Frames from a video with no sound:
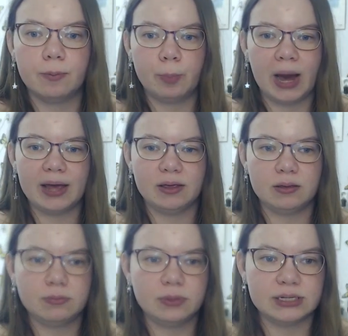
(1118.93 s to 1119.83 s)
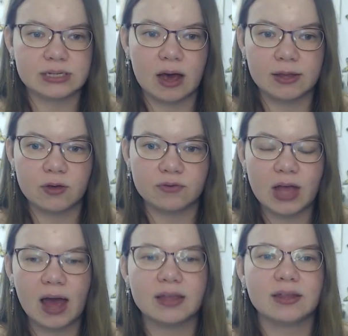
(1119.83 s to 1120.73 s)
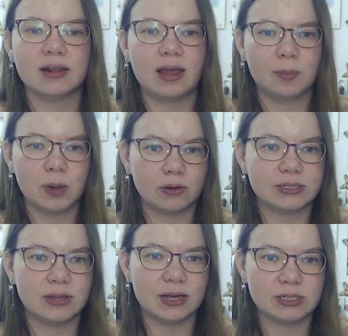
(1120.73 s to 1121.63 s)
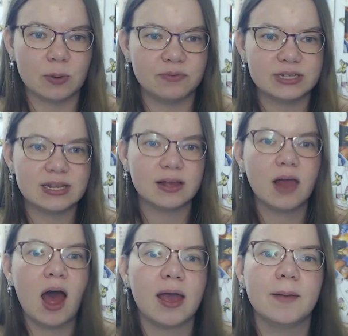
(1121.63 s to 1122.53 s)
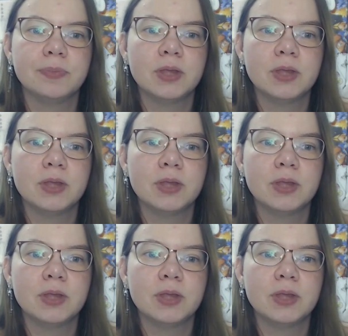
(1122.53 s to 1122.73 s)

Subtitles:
by this kind of title, like, because that's obviously a lie.